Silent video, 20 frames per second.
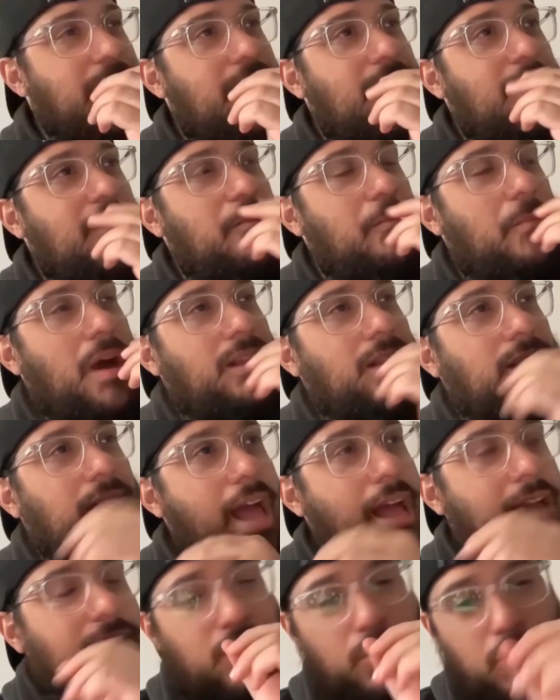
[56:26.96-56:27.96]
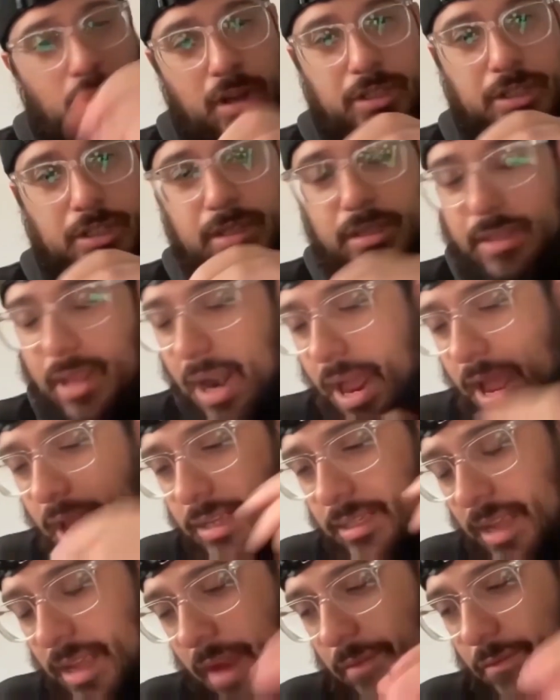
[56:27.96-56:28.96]
then my last question that I
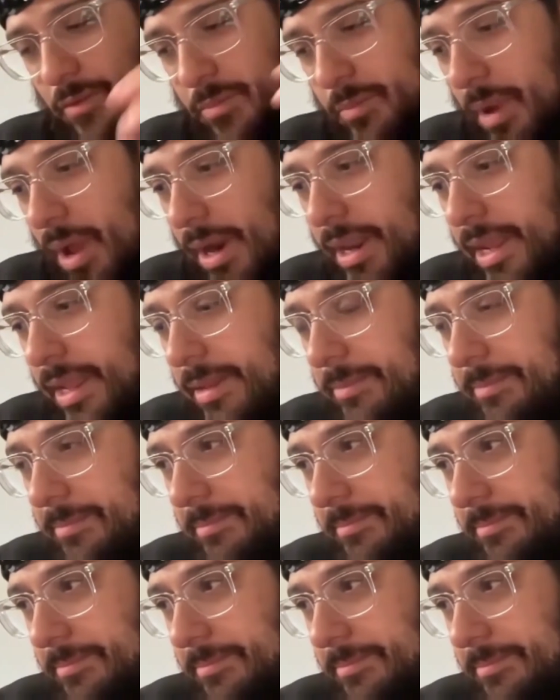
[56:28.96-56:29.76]
ask everybody,